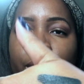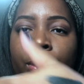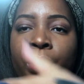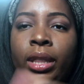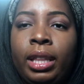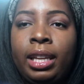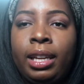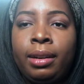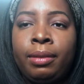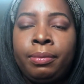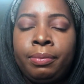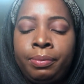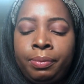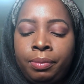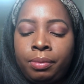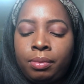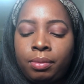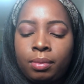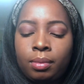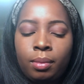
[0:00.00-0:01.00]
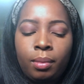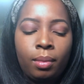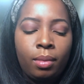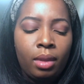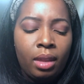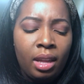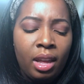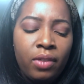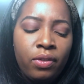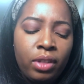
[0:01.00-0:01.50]
with it.
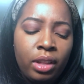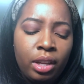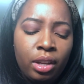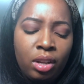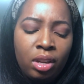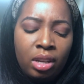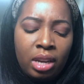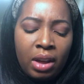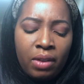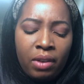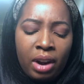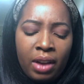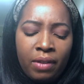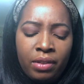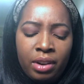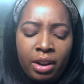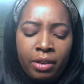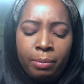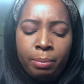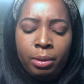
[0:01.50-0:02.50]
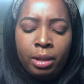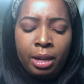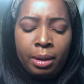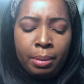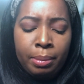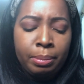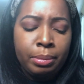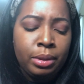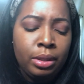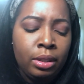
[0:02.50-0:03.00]
I feel like you can never have enough
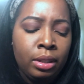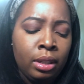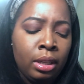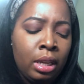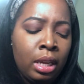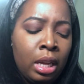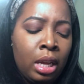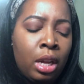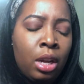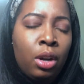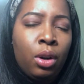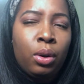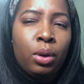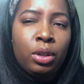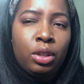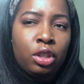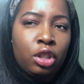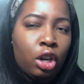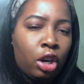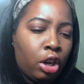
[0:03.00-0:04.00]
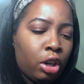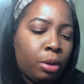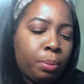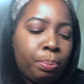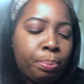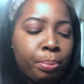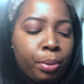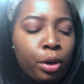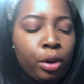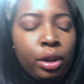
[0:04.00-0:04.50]
plums or dark
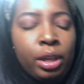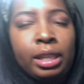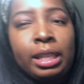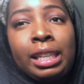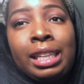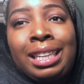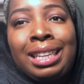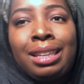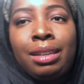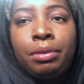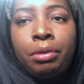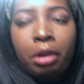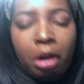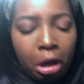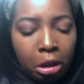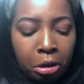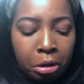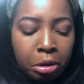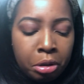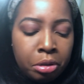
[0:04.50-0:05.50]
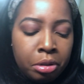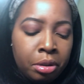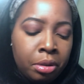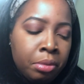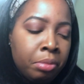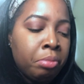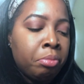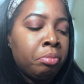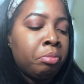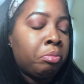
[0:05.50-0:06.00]
burgundy colors.
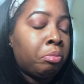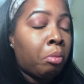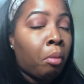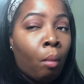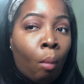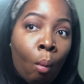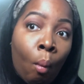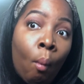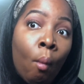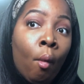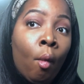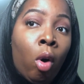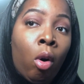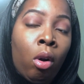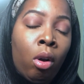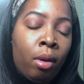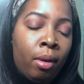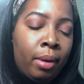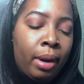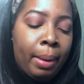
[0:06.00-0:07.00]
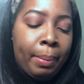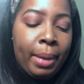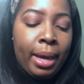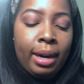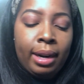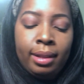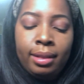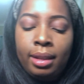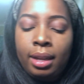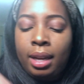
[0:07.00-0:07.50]
Not mad
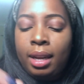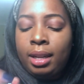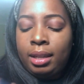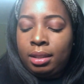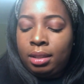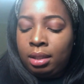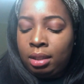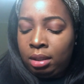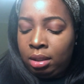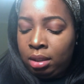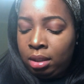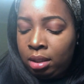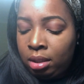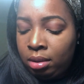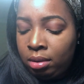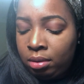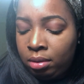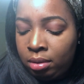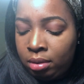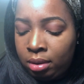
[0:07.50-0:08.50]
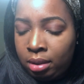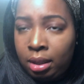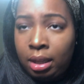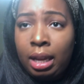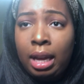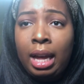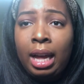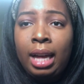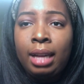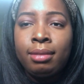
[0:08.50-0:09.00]
at that.
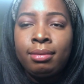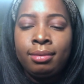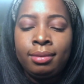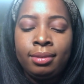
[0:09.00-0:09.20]
Ah.